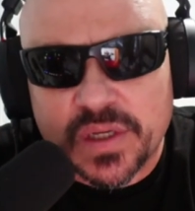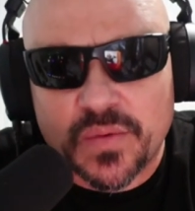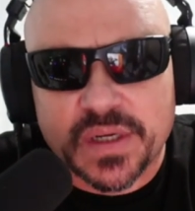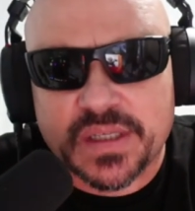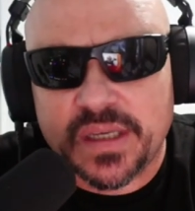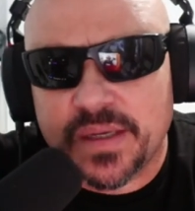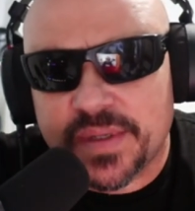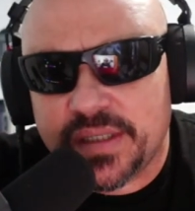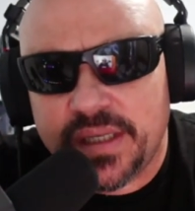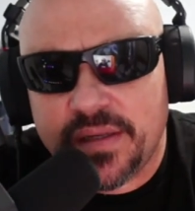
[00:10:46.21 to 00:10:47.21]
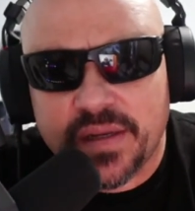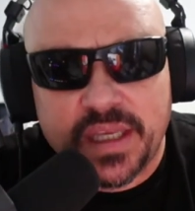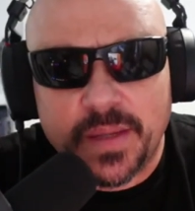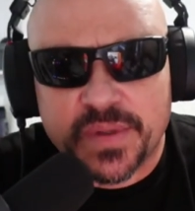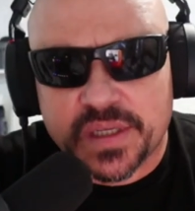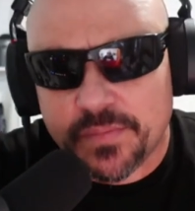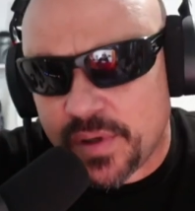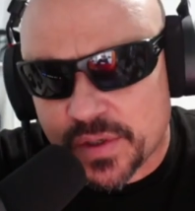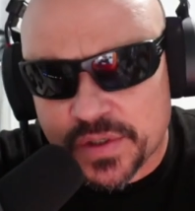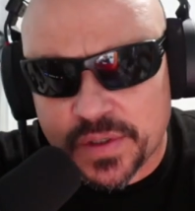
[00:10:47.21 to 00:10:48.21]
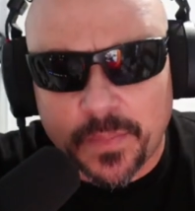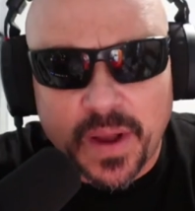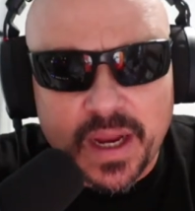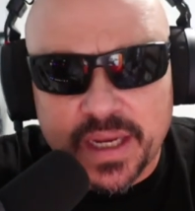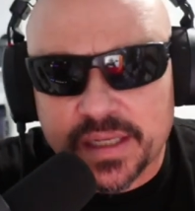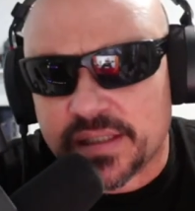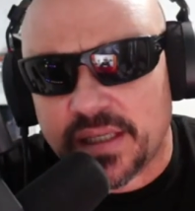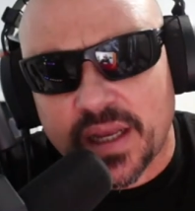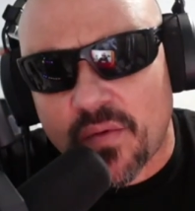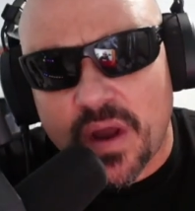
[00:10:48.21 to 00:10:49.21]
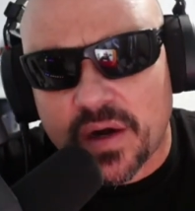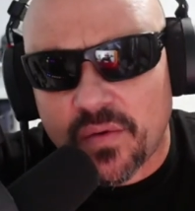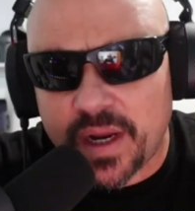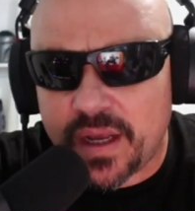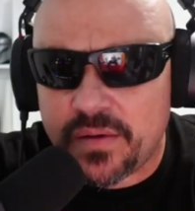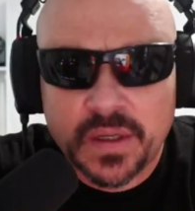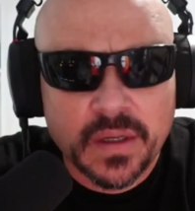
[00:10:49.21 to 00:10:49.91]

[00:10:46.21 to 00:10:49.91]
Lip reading: I want to see him continue to keep his composure in the pocket, sling that rock around,